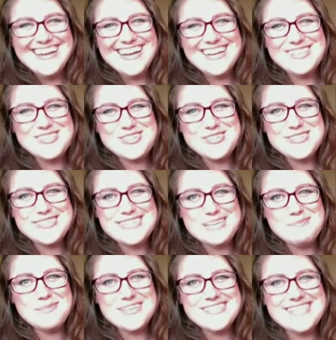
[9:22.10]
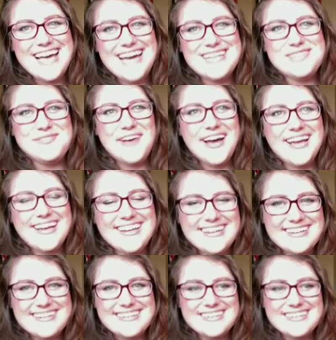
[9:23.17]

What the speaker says: It's just deeply satisfying.